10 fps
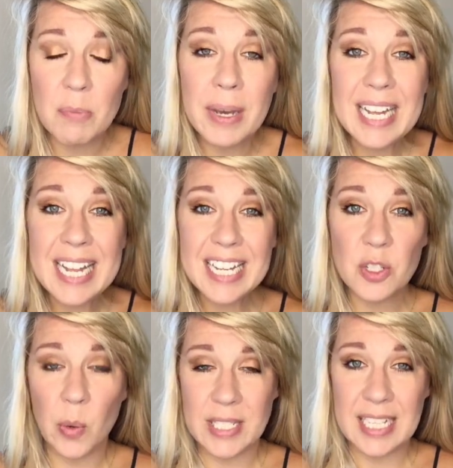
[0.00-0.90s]
but it is
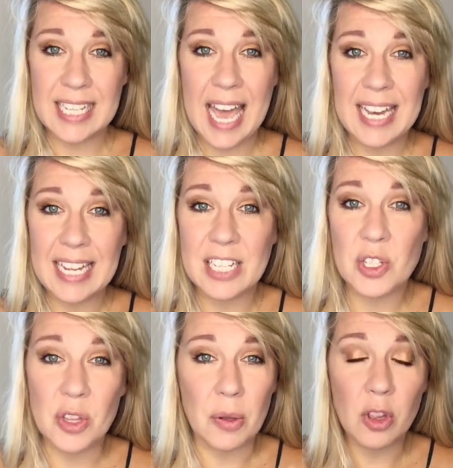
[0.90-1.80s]
going to get
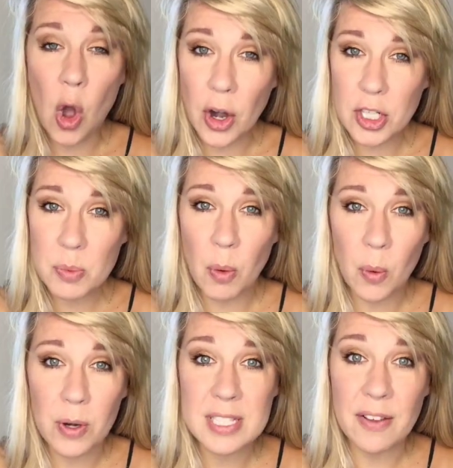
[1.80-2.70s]
into the large pores,